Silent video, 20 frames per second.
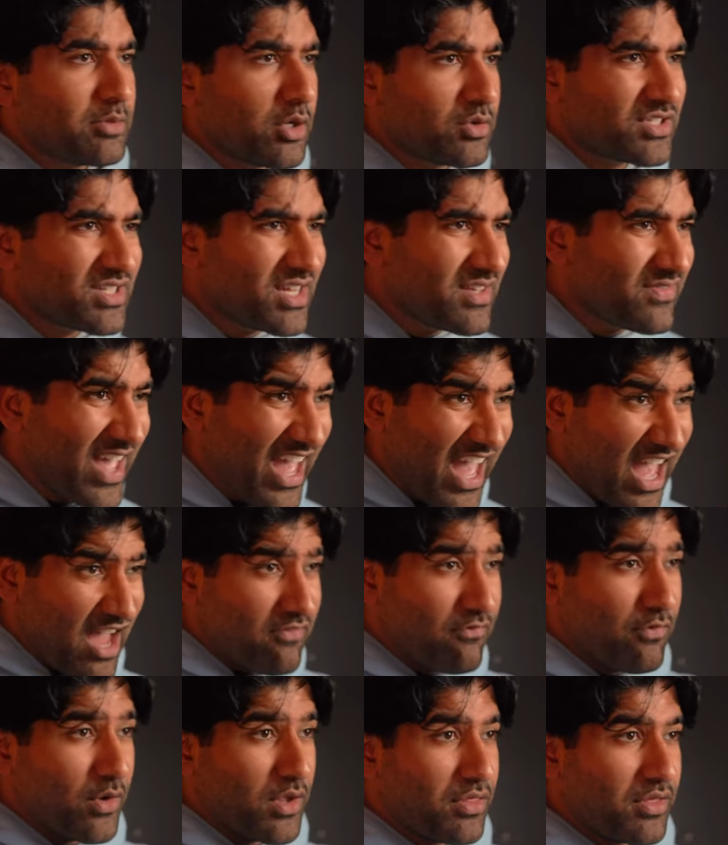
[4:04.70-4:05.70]
I'm going to leave
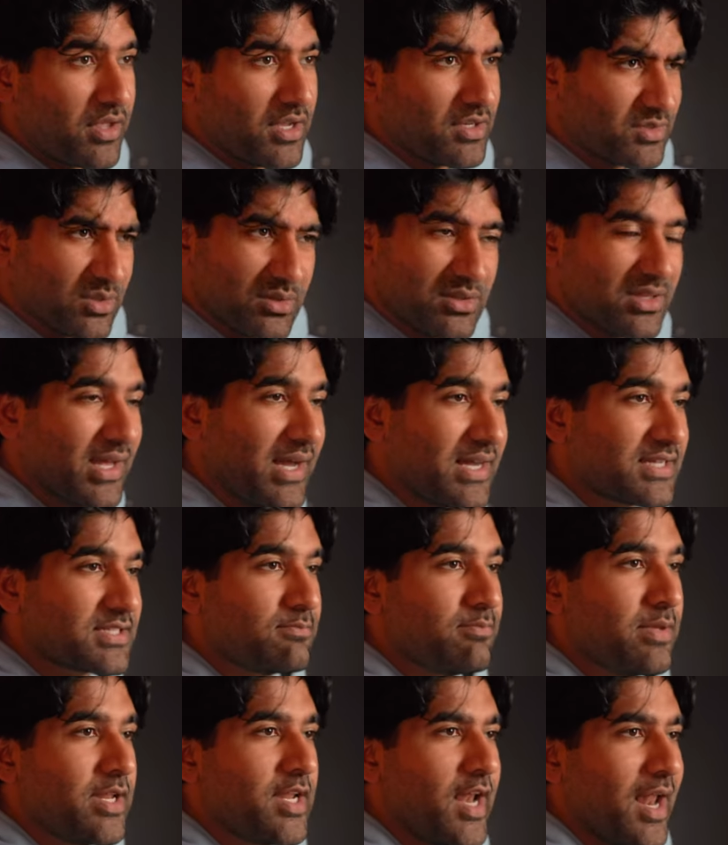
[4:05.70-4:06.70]
everything until
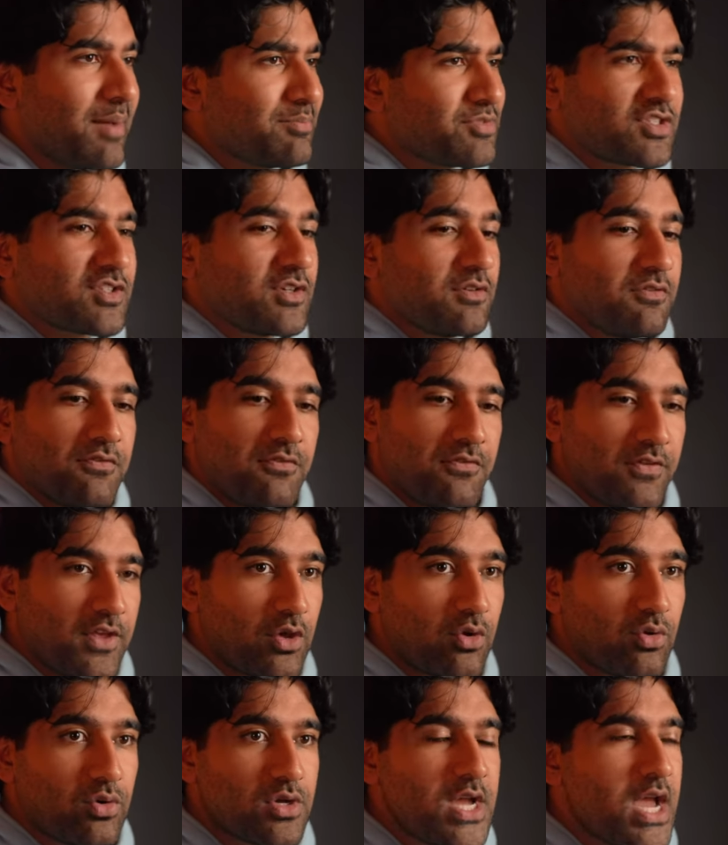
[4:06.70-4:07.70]
last minute. I'm just gonna
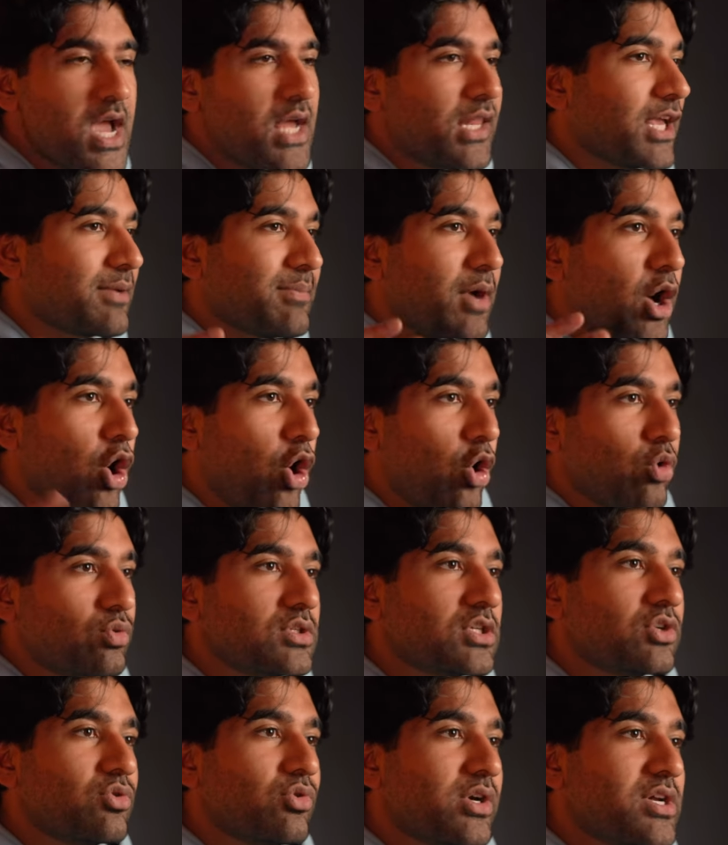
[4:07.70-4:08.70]
feel like my
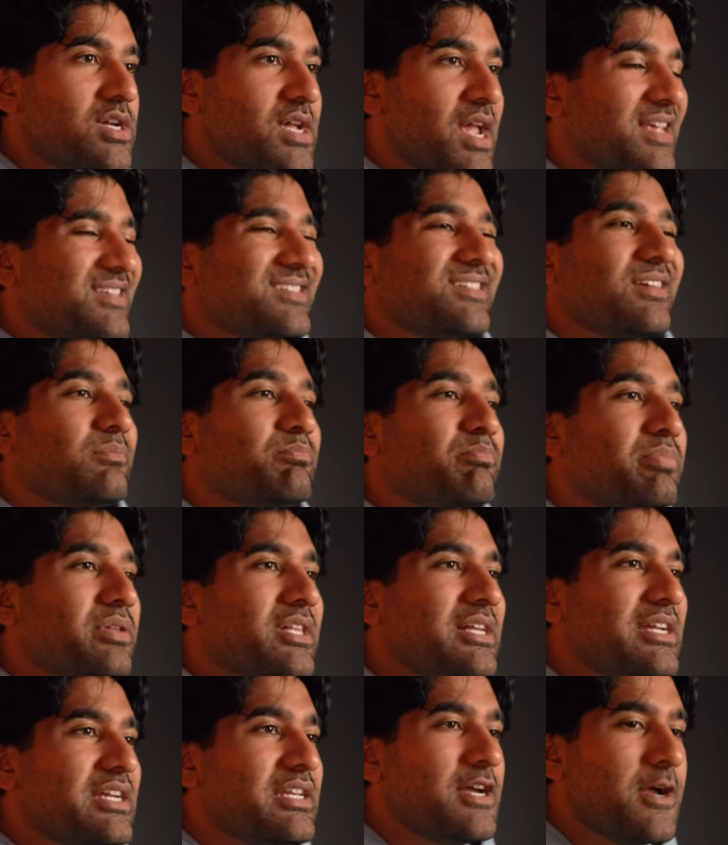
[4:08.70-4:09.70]
whole degree is a
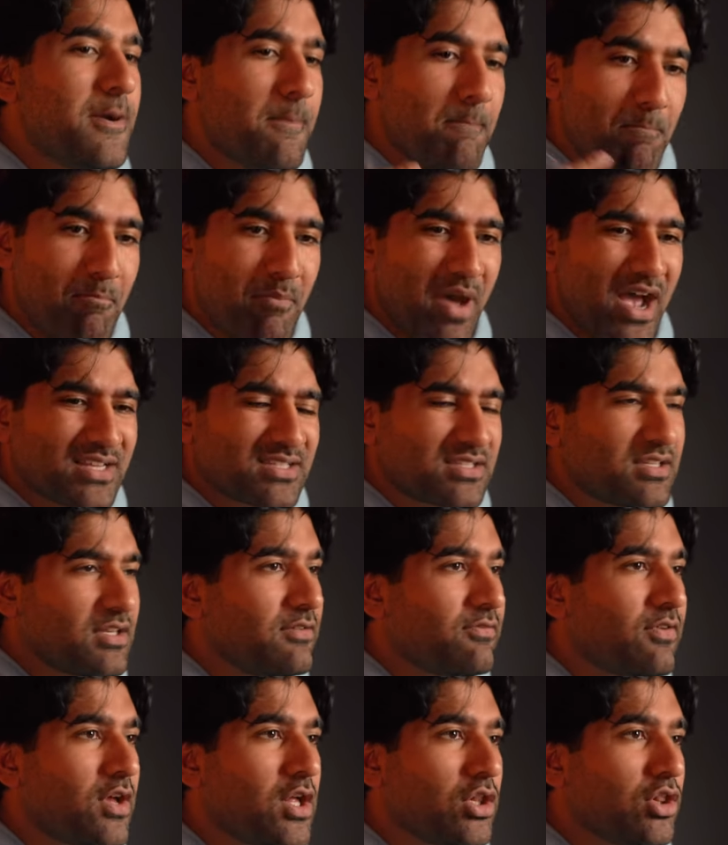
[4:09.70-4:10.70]
complete,
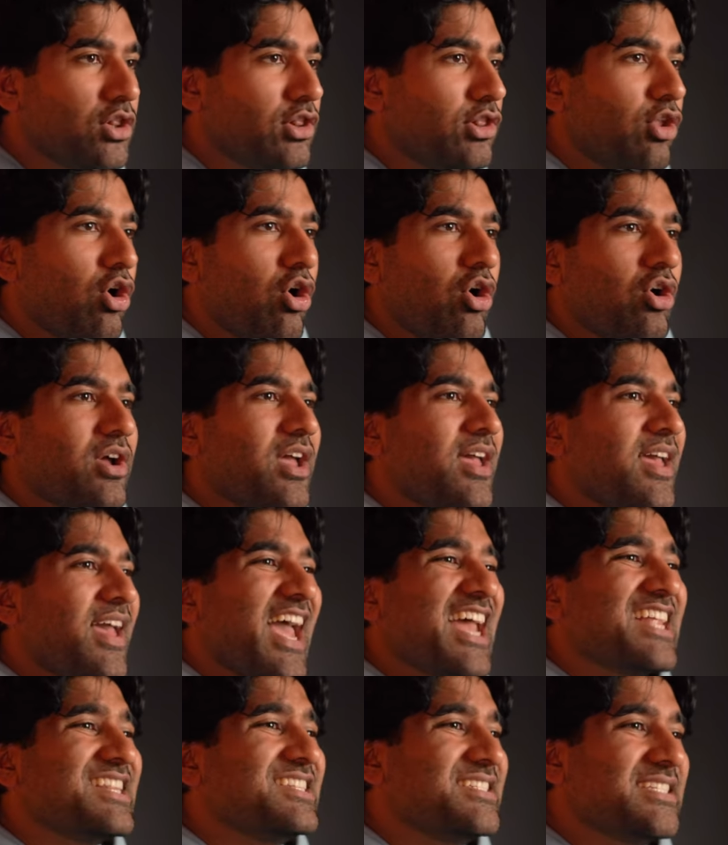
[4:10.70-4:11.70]
massive, long,
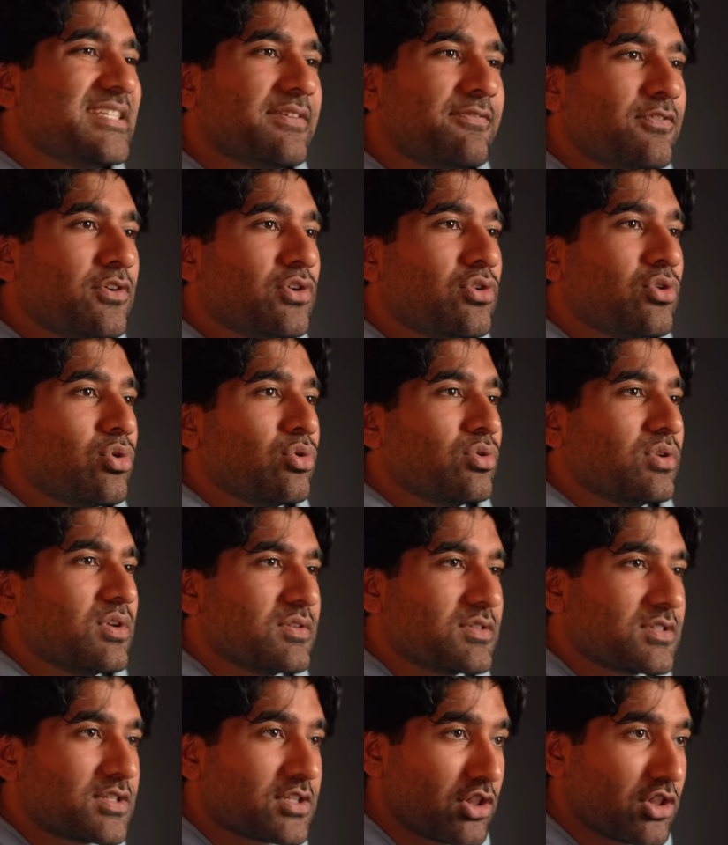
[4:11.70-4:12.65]
and difficult